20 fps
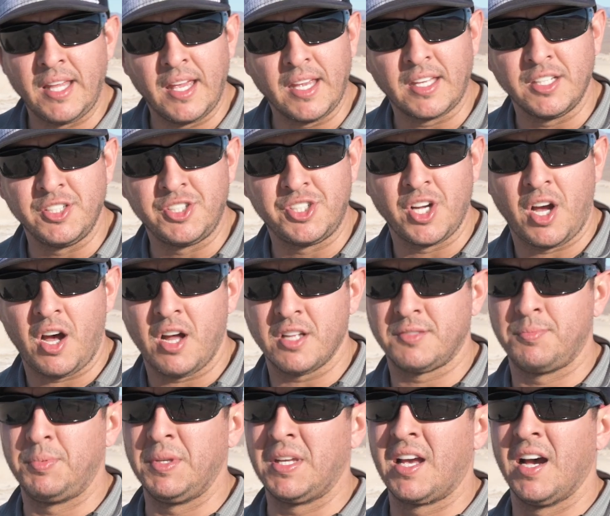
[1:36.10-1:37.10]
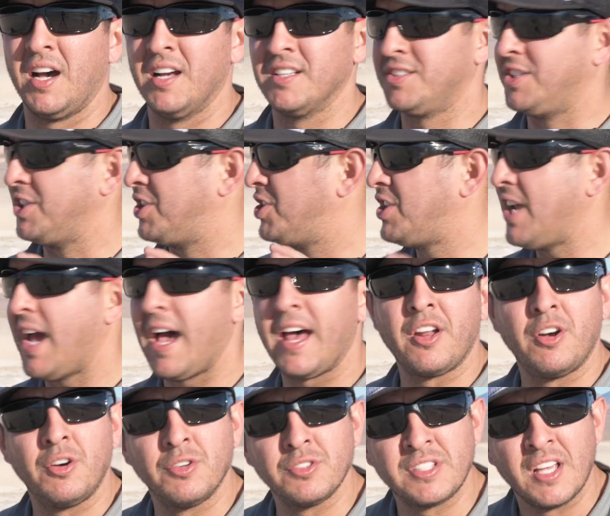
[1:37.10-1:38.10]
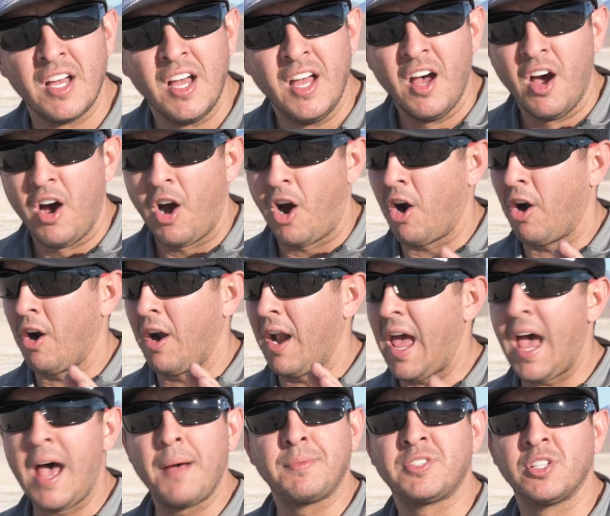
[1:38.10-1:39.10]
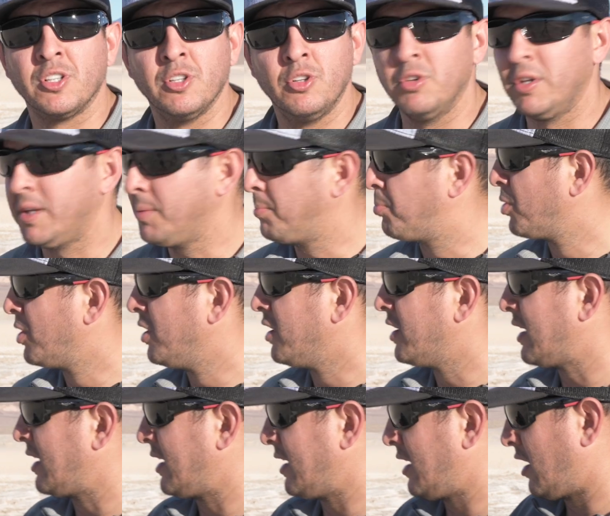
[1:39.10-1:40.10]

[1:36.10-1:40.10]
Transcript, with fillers: taking shots because the shadows are absolutely brilliant